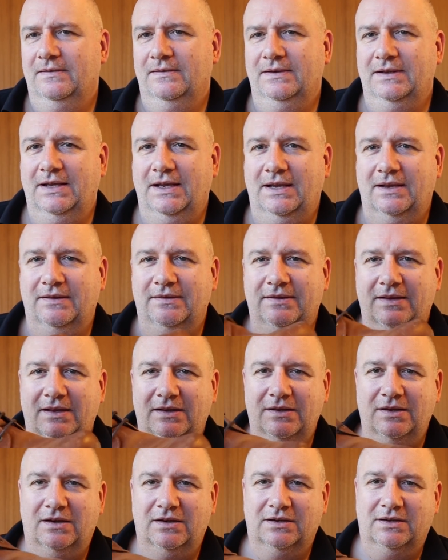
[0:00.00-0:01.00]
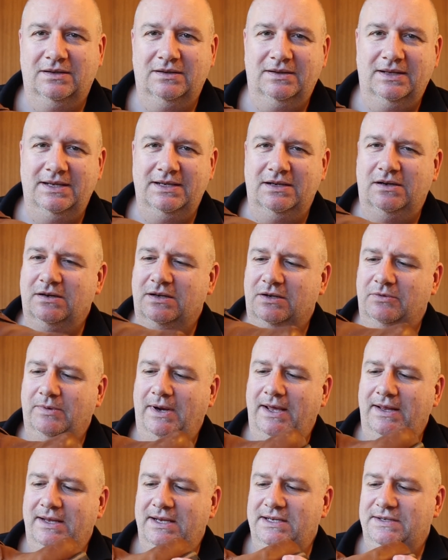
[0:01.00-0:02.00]
yeah, I could
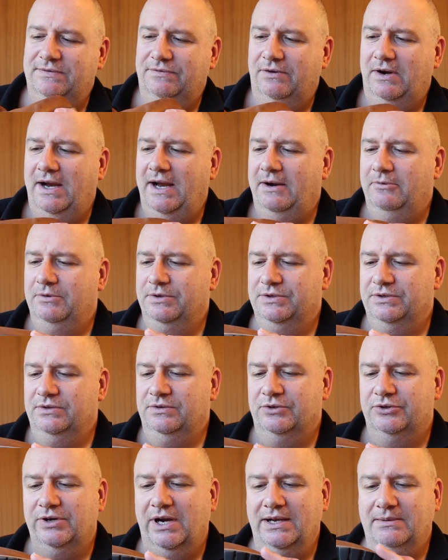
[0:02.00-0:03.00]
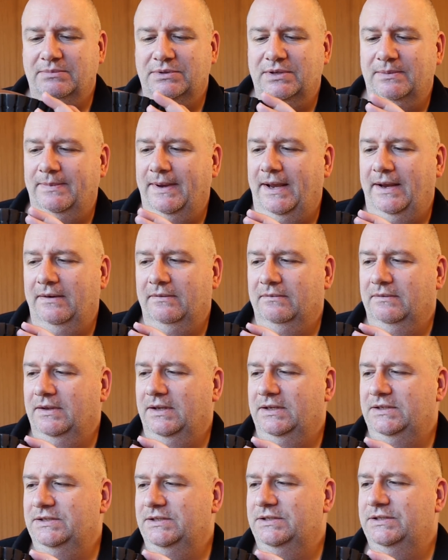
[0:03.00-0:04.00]
wear these for hours and traipse about, and
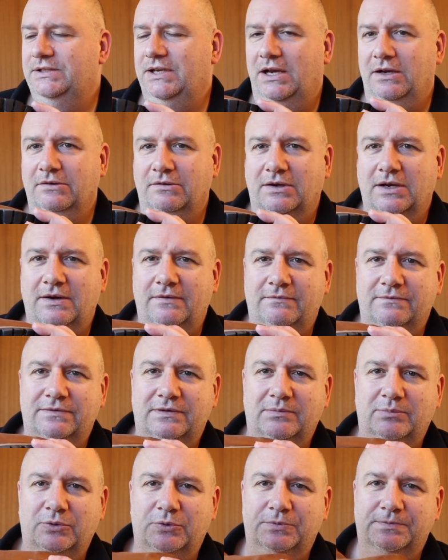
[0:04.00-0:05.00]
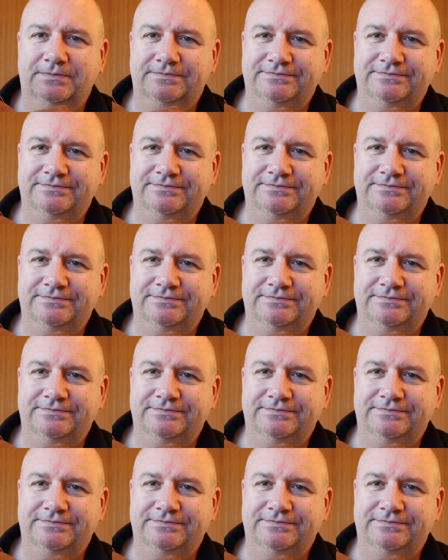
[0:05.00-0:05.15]
they're just so comfortable.